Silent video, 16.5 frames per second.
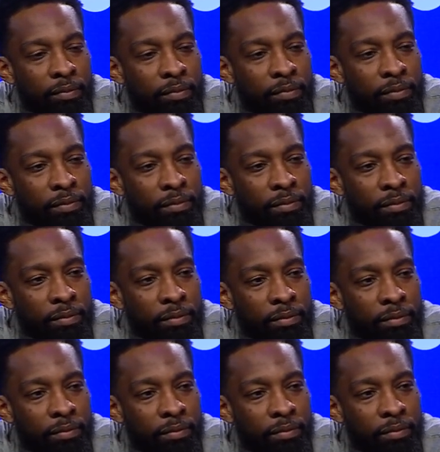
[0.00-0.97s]
just curious if you
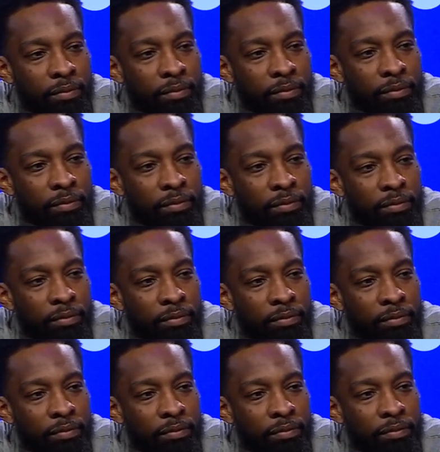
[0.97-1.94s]
remember
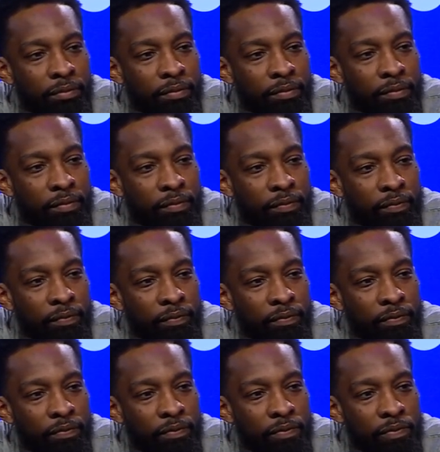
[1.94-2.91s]
anything else about those
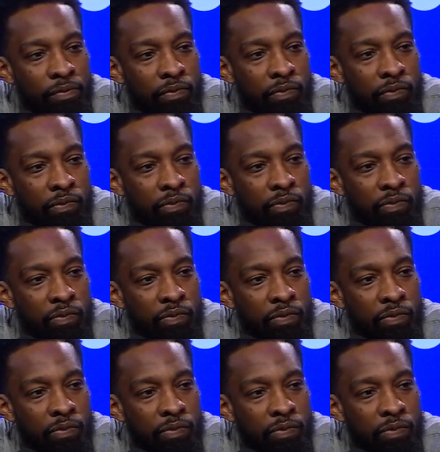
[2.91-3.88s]
matchups and what it's been like
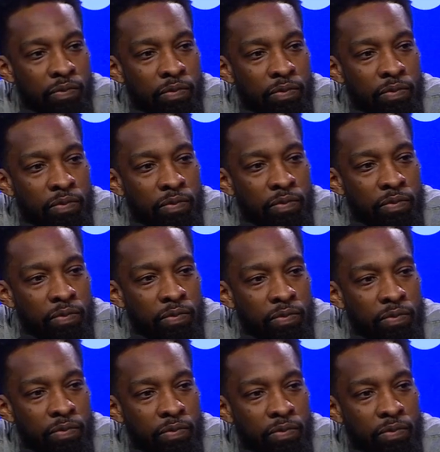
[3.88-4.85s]
to play against
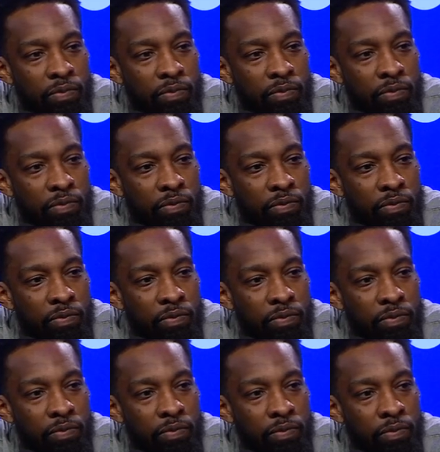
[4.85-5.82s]
Kyle uh, throughout your
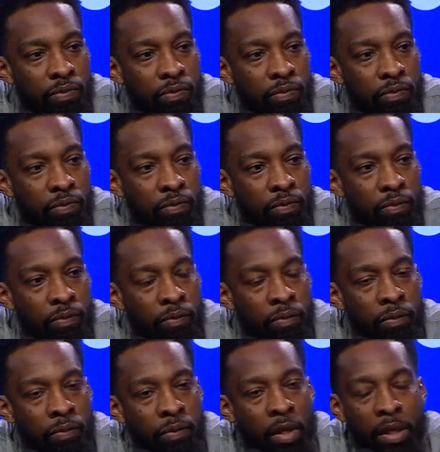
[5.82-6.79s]
respective NBA
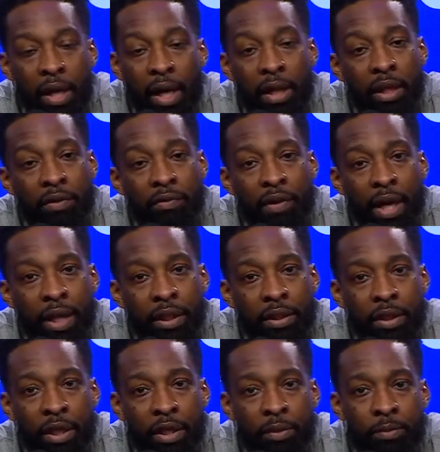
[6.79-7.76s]
careers. Yeah, I love Kyle
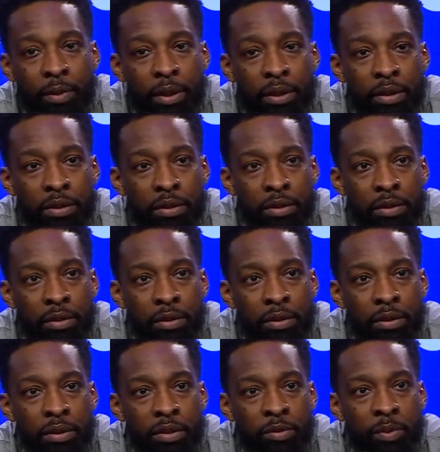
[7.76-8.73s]
to death, man. He's
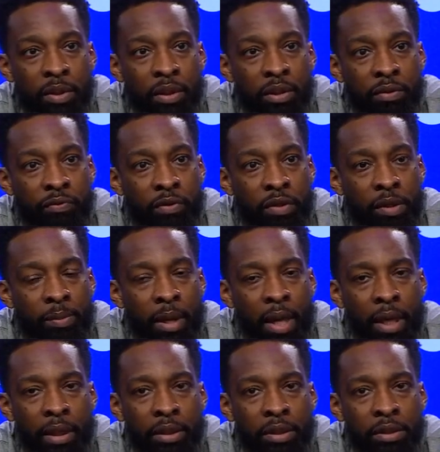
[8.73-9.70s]
he's been a good friend of
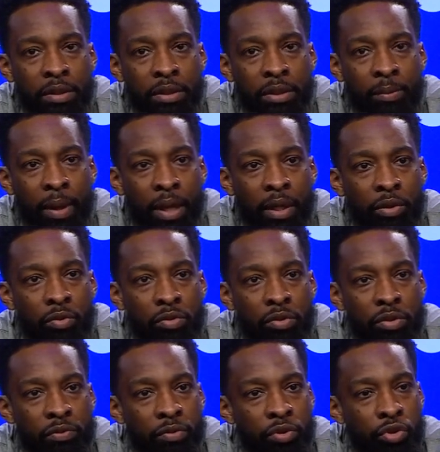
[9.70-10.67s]
mine. He's somebody
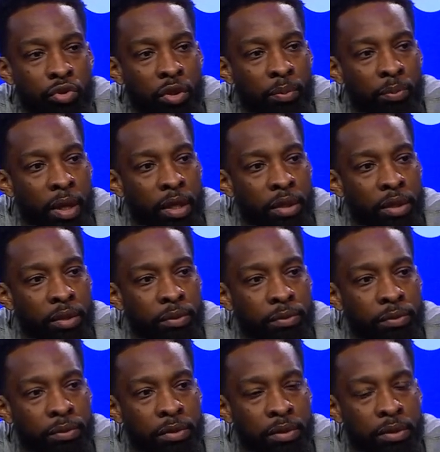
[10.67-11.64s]
who's a true competitor
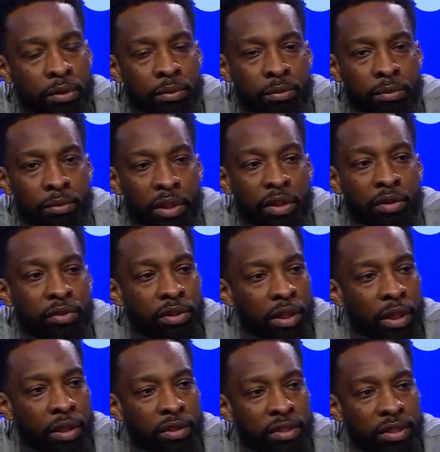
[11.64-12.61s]
um, like you
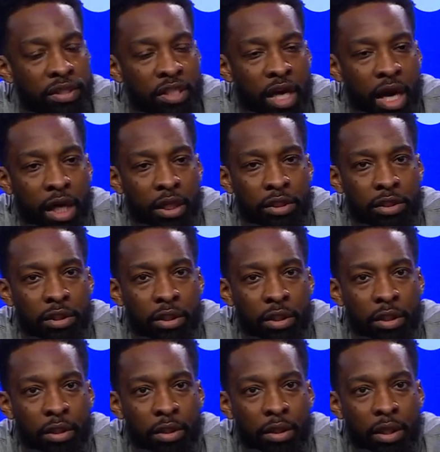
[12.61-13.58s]
said, since college.
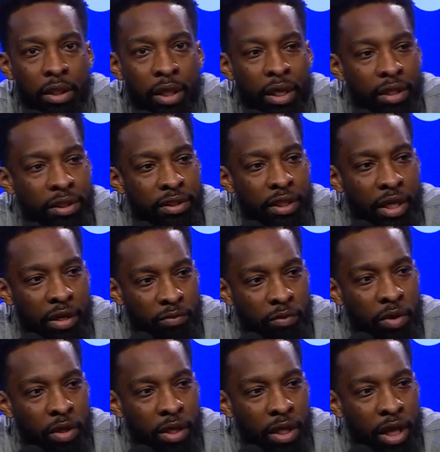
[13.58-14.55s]
And like I said, I've
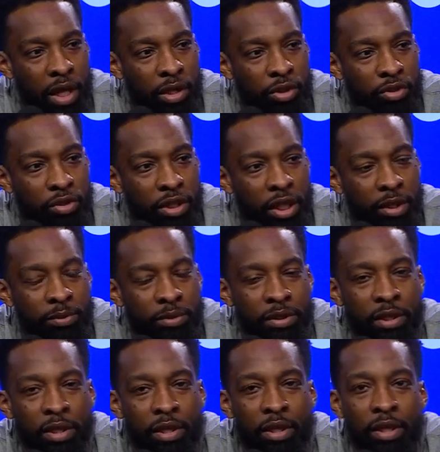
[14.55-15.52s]
won a lot of those
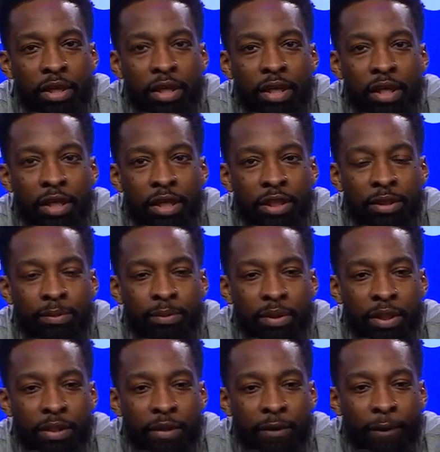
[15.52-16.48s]
games. Uh,
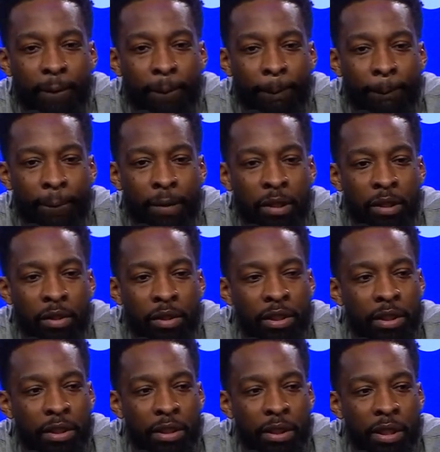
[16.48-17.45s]
but you know,
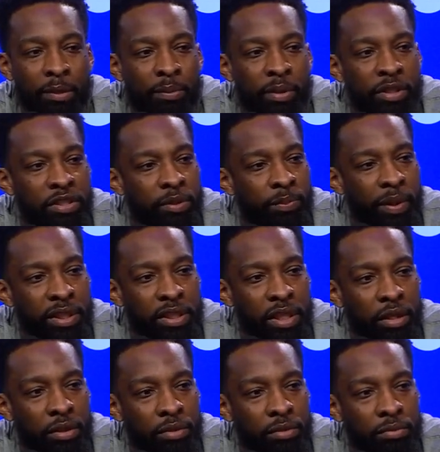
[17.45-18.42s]
he he brings the best
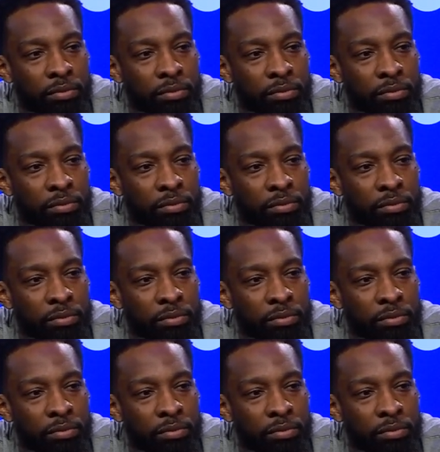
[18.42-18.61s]
out of you.